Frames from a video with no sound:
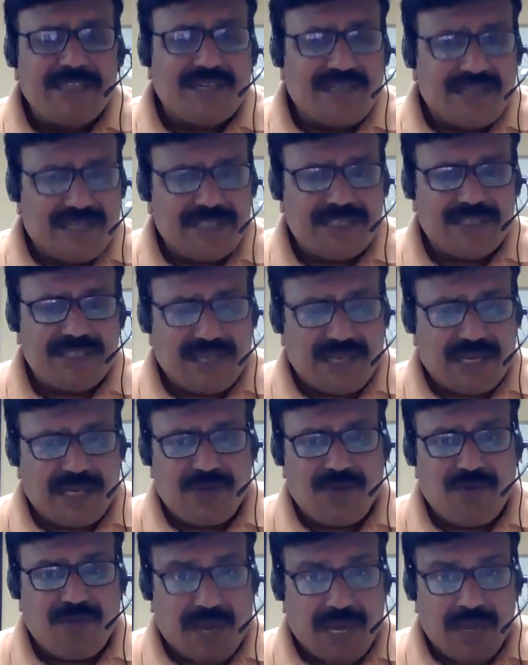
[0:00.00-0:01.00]
the test
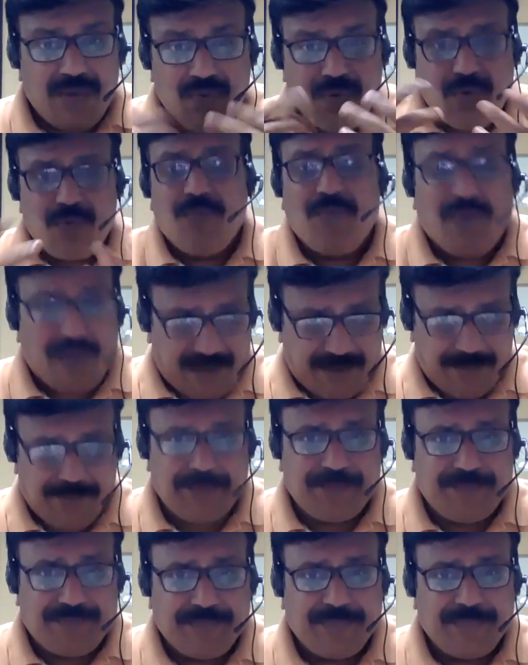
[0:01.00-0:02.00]
scenario my own way.
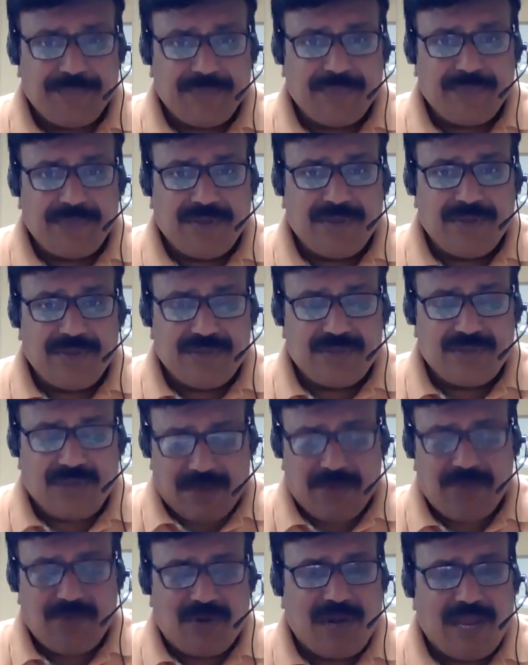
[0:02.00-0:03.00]
So
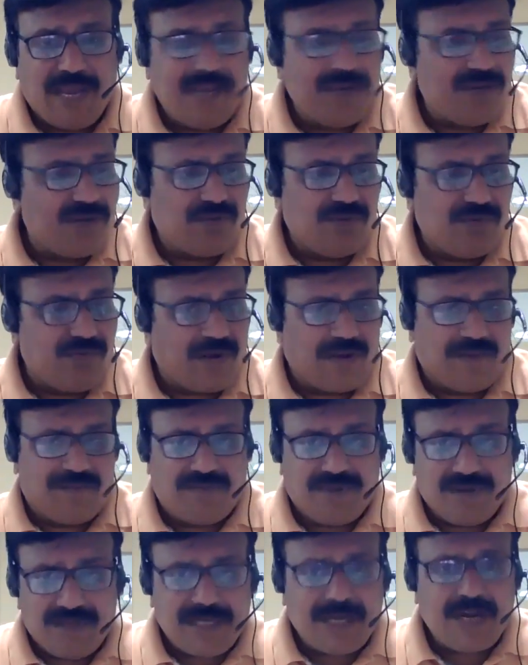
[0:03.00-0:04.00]
I would like to
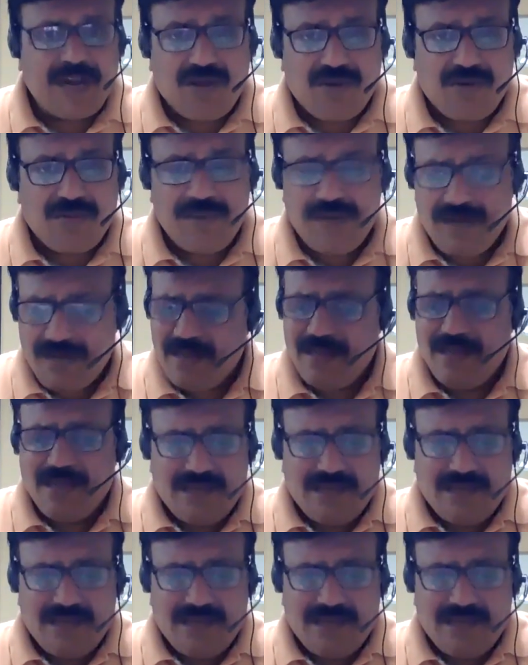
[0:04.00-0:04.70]
refer the document,